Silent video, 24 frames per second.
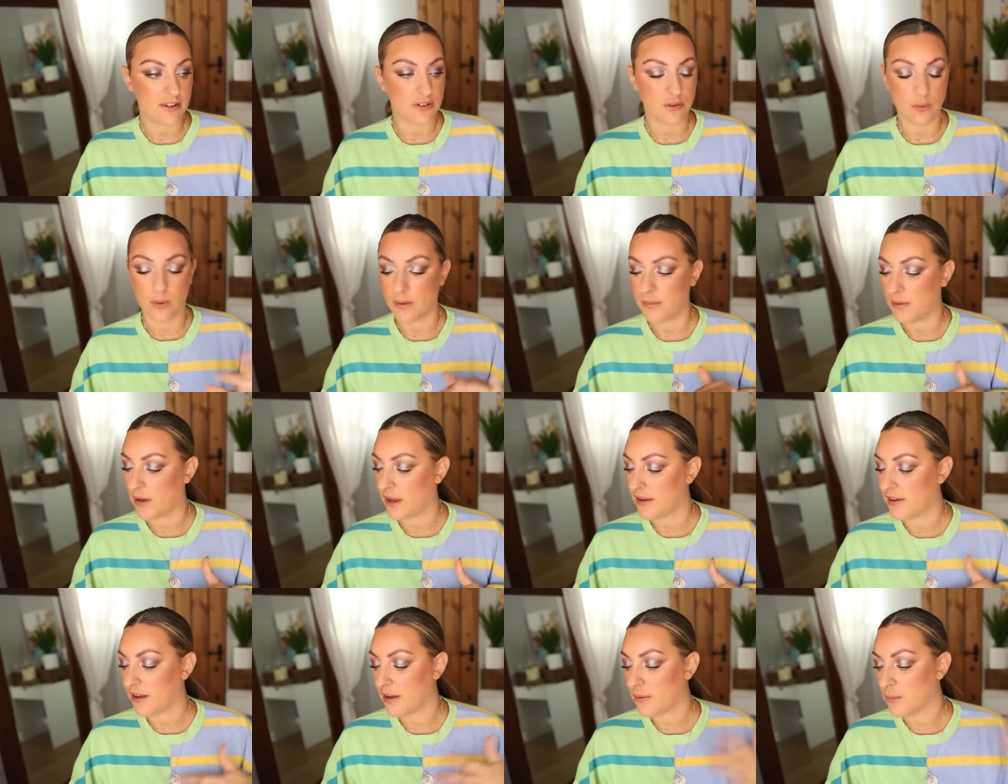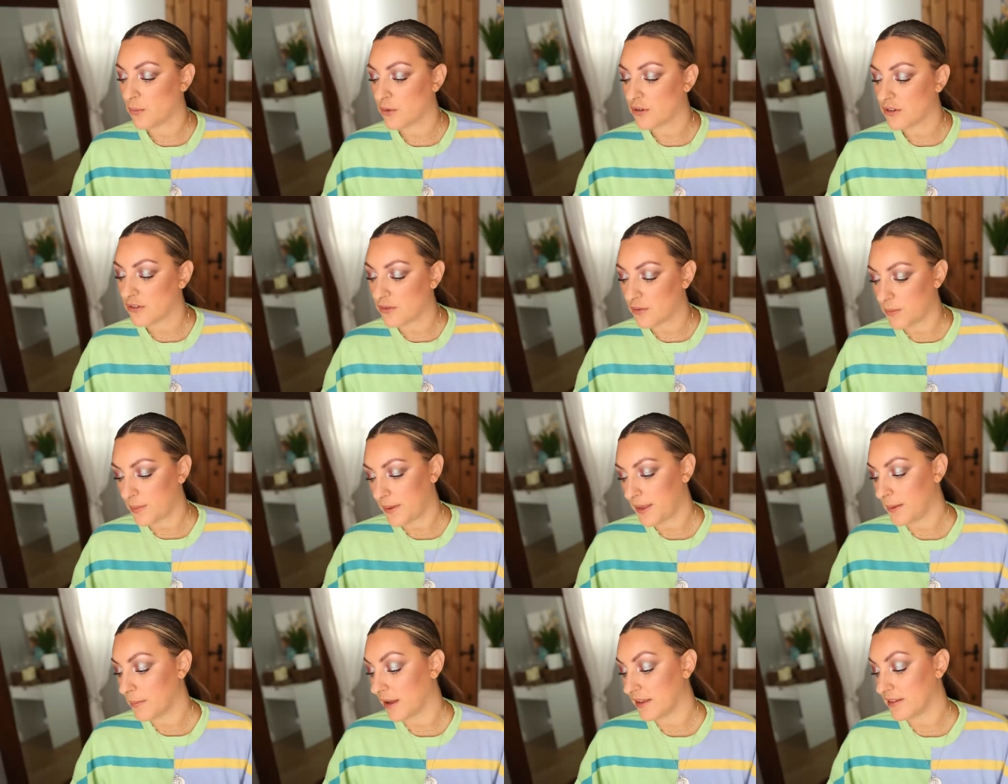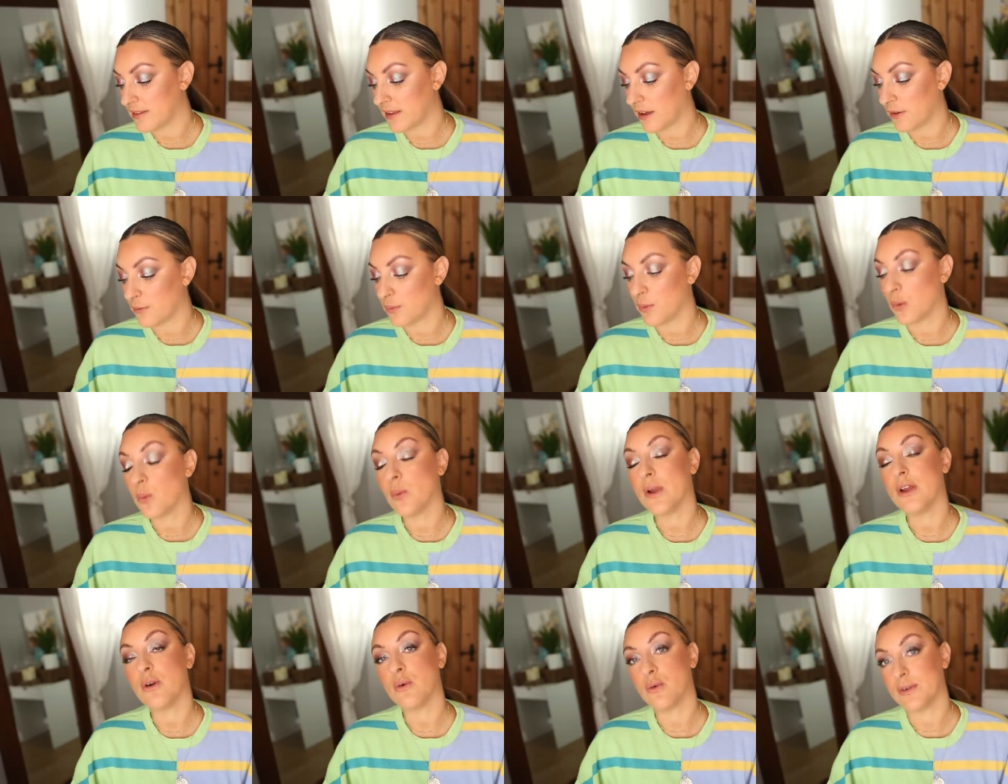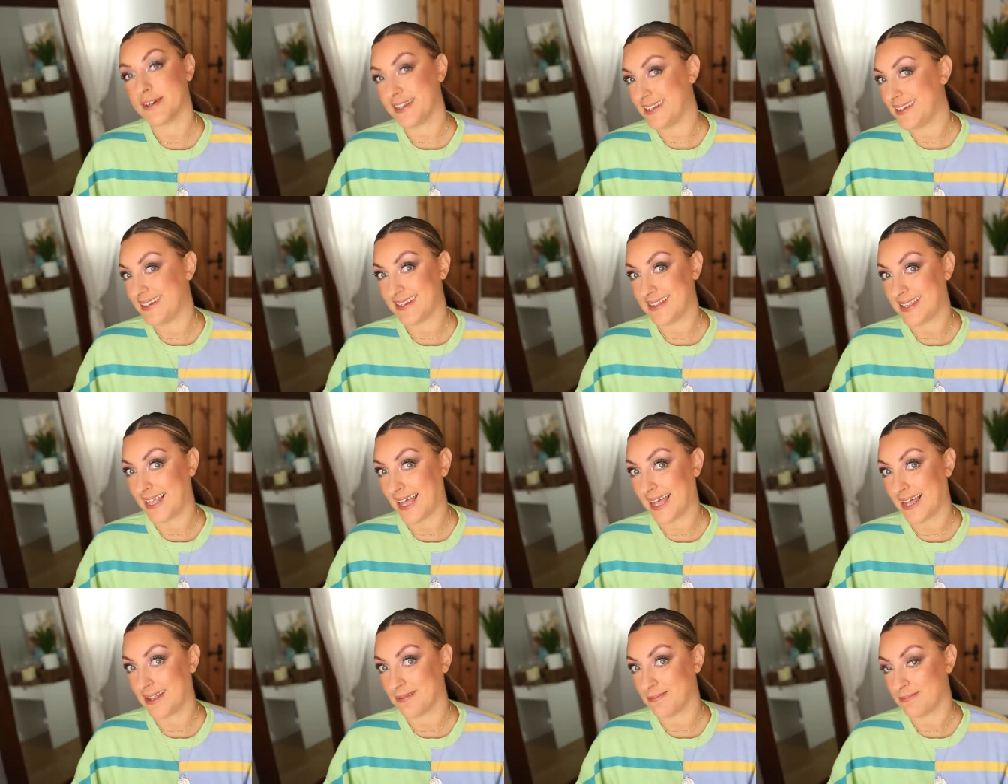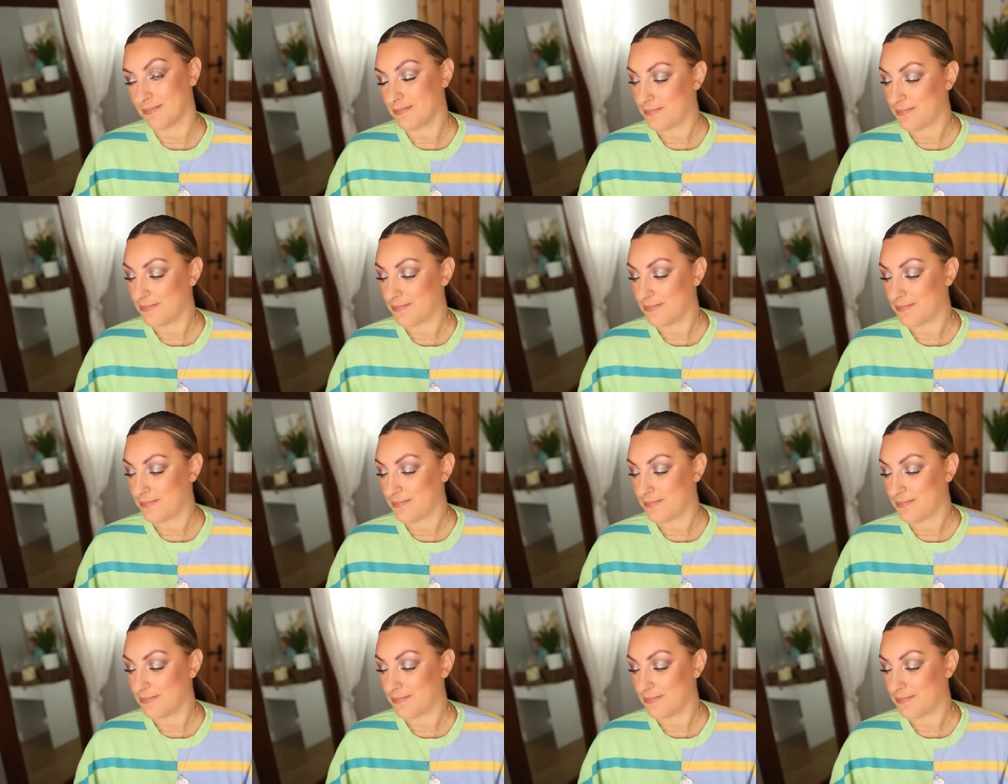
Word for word: So I, I don't want to repeat myself, but we already did that.